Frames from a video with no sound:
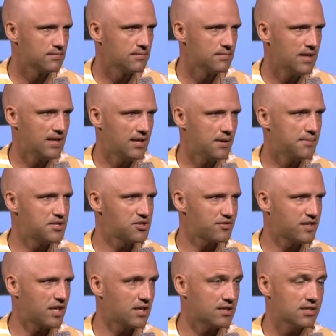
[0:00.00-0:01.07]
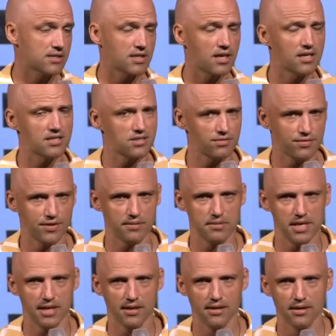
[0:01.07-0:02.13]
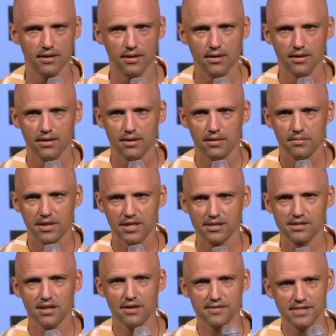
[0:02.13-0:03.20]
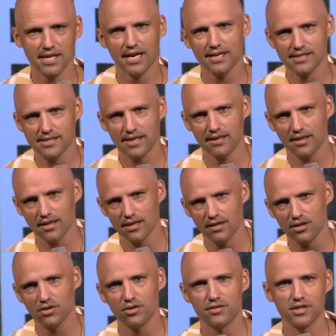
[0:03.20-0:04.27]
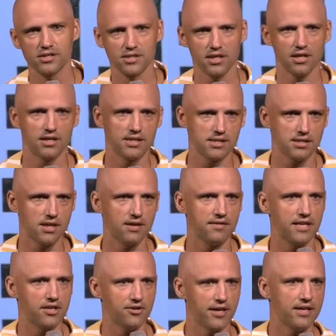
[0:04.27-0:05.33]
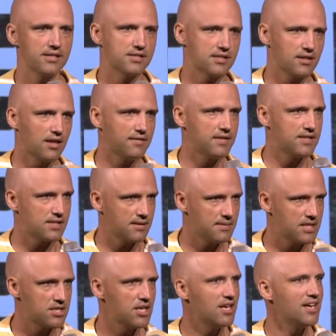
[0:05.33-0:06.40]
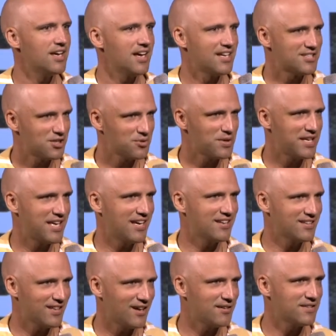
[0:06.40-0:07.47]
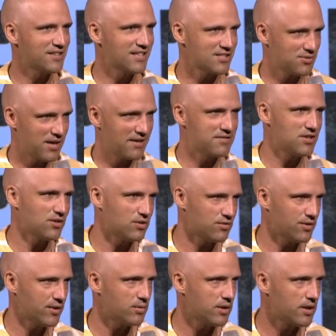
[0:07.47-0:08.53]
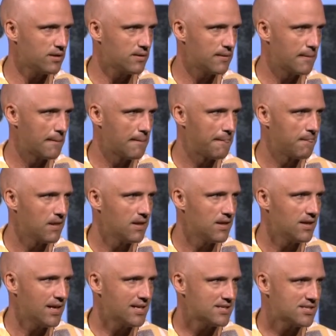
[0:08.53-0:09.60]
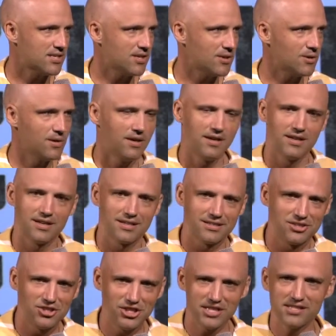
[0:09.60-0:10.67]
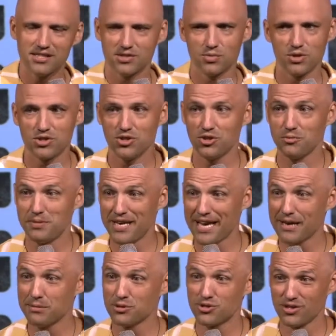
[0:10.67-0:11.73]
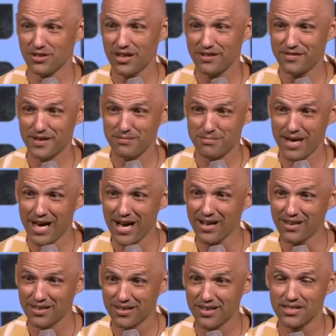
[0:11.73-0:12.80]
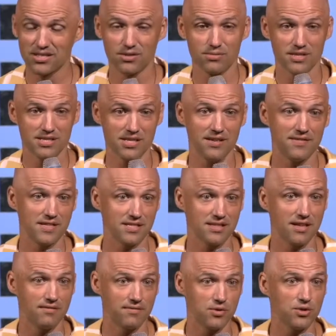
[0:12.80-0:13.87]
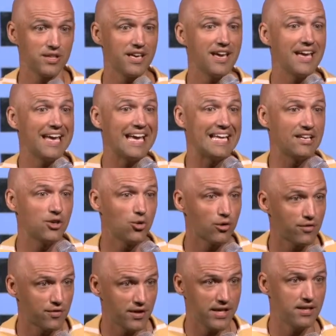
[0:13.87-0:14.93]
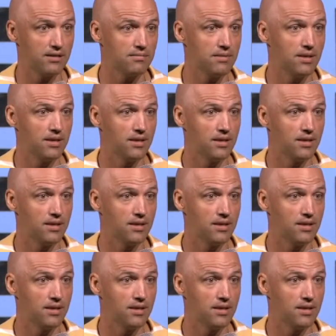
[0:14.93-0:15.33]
in the image of God because God is a free being. Because love is the highest ethic in the universe. God is love and he created us to love in his image. And so we can't love unless we have total free will. And so Jesus wants you to be able to love him back and to receive his love fully in your freedom.